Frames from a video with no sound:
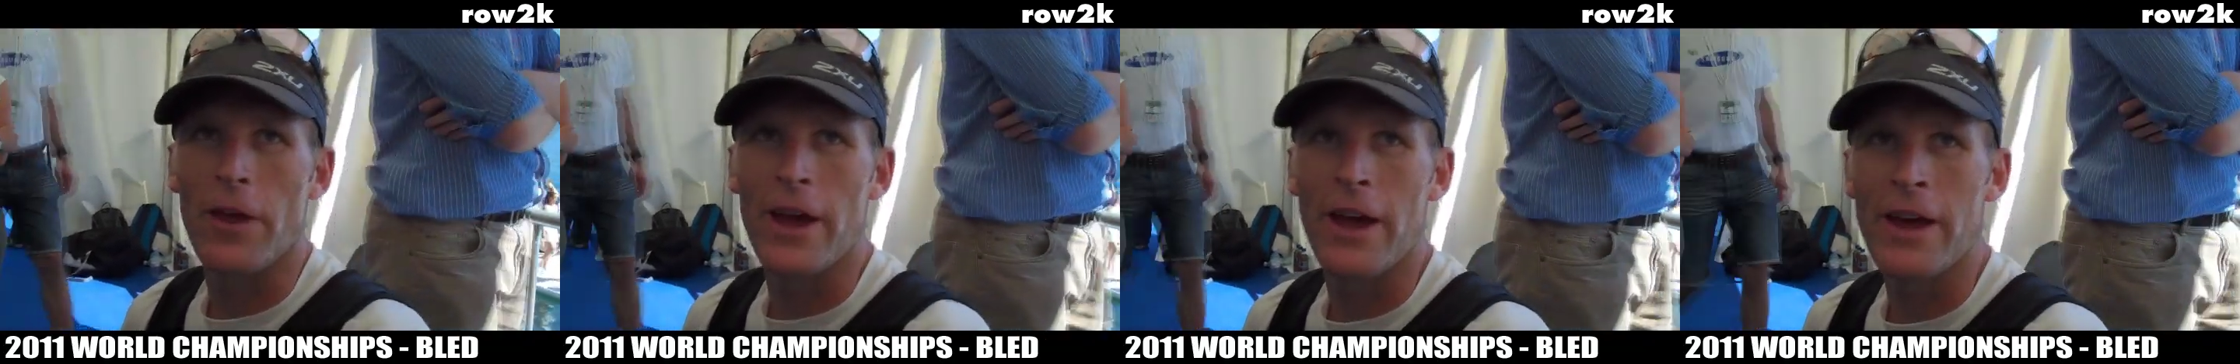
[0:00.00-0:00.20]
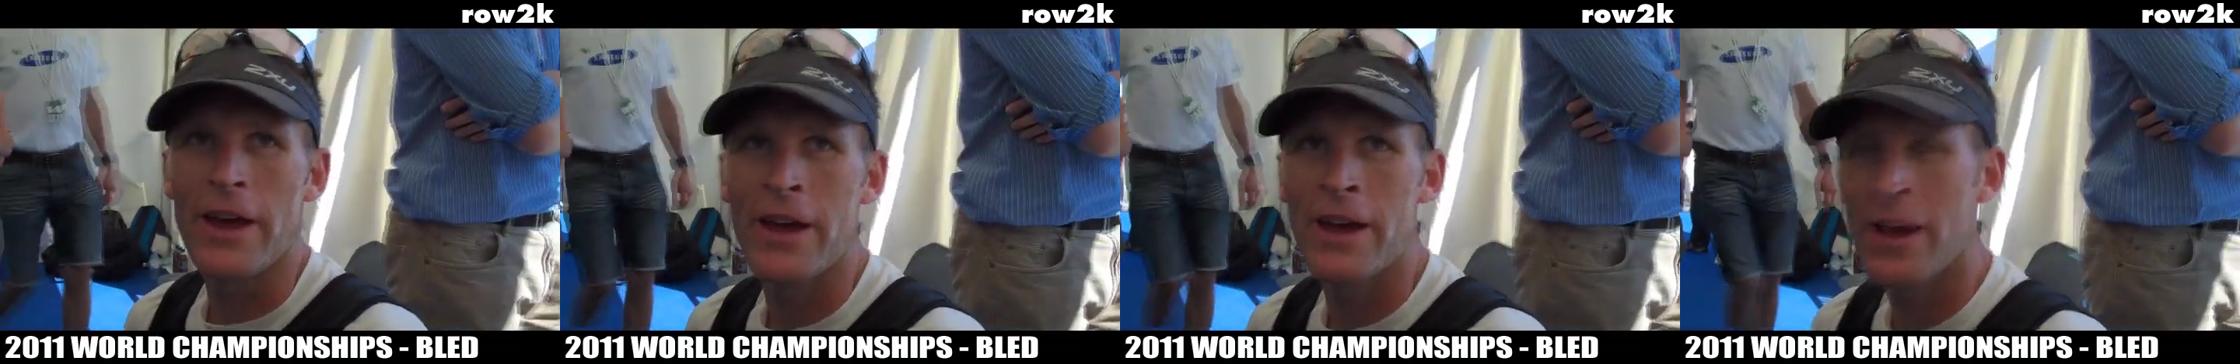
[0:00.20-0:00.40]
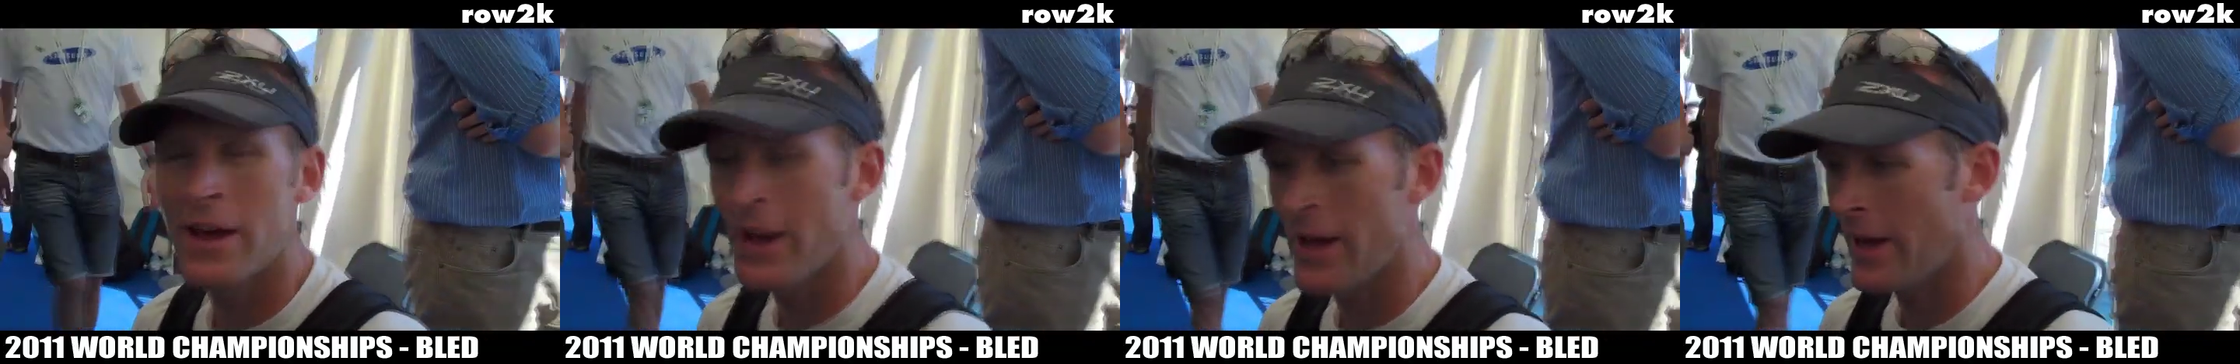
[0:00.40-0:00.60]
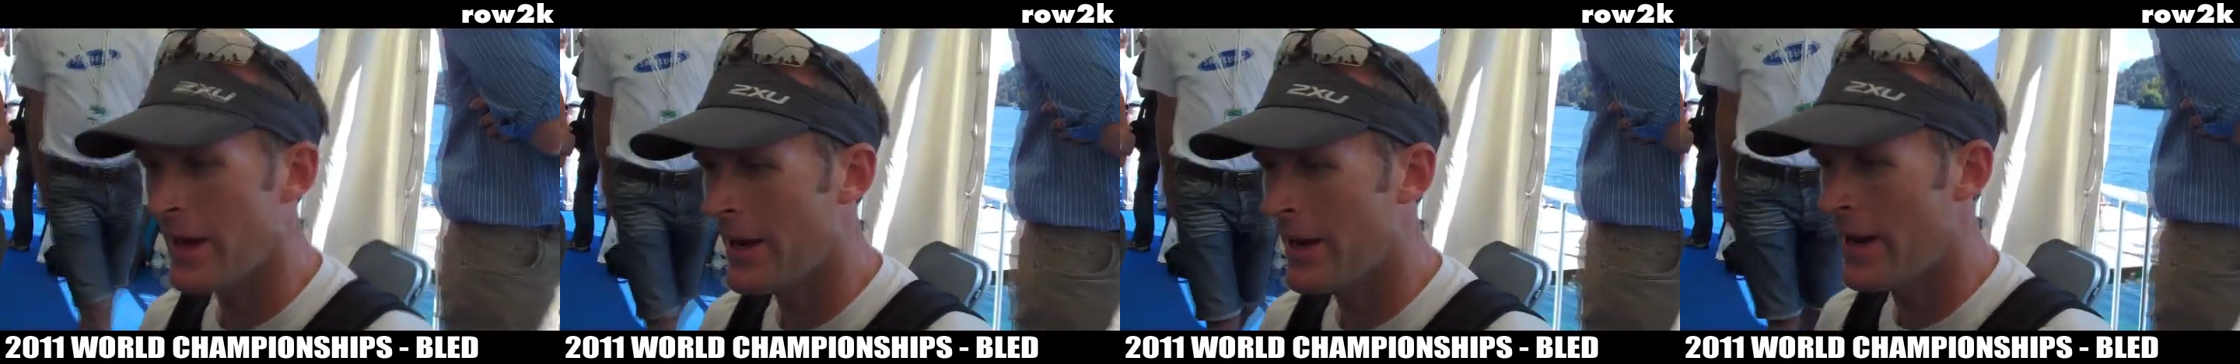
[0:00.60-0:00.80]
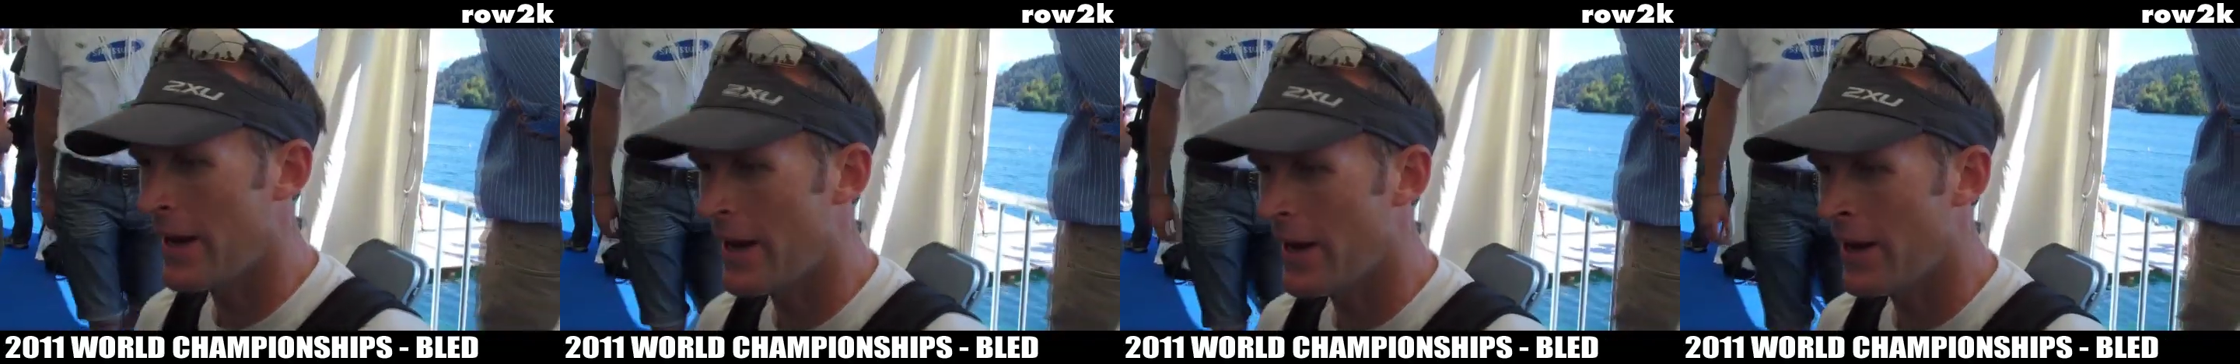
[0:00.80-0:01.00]
there,
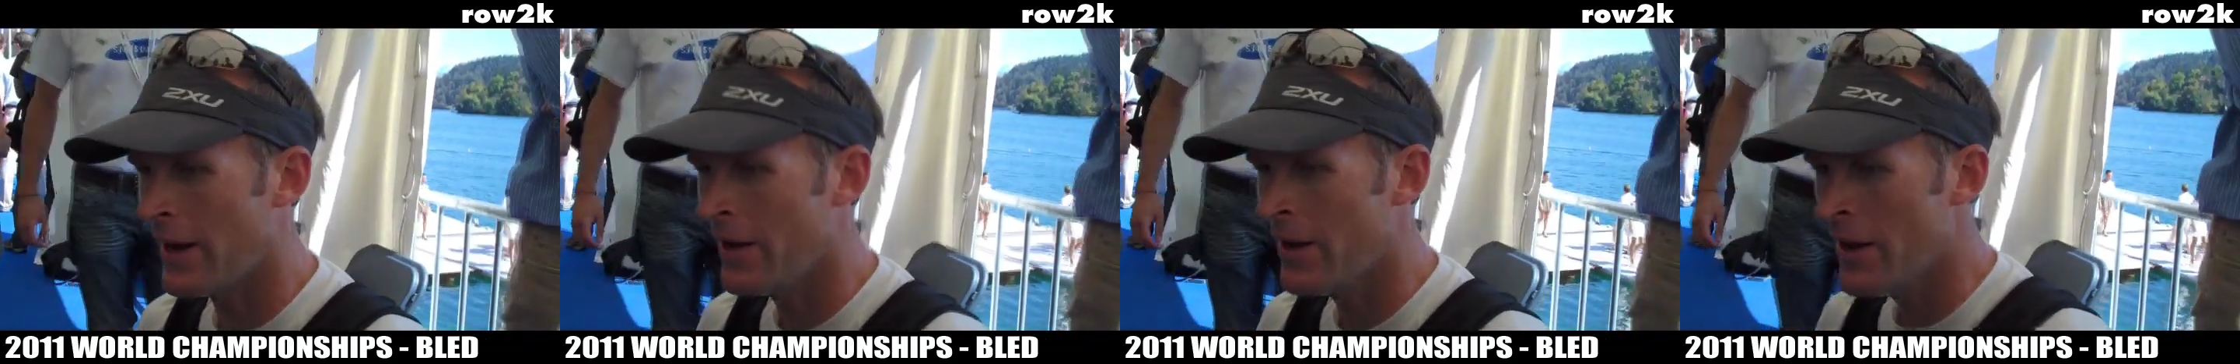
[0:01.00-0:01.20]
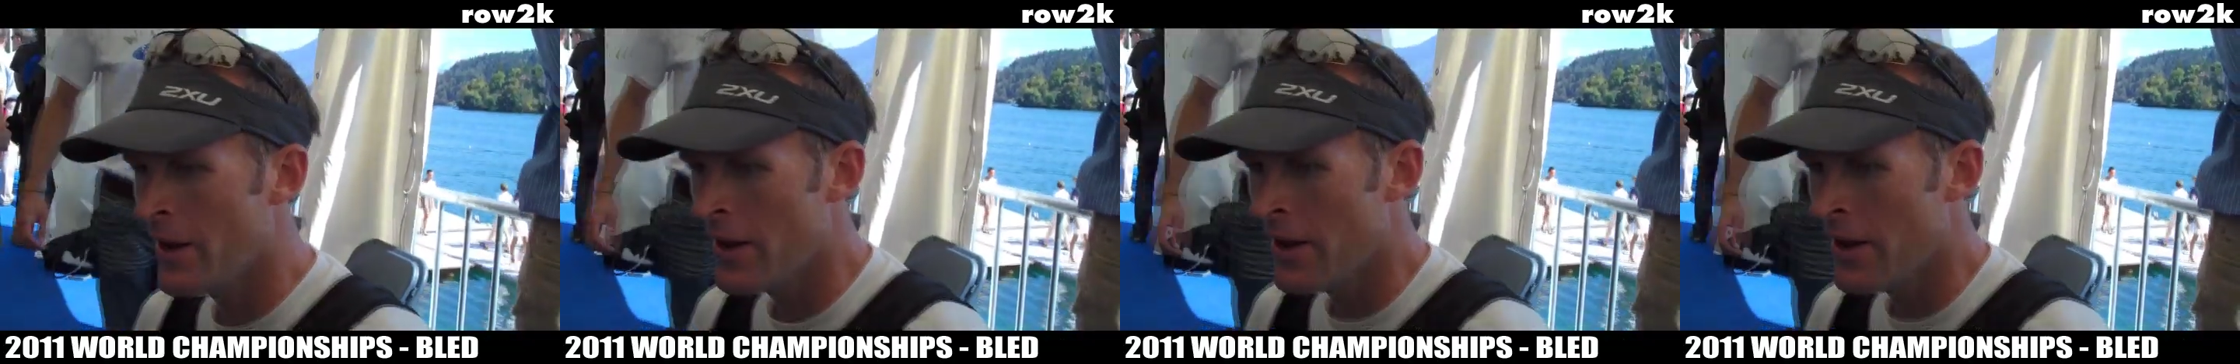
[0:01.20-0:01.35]
and uh,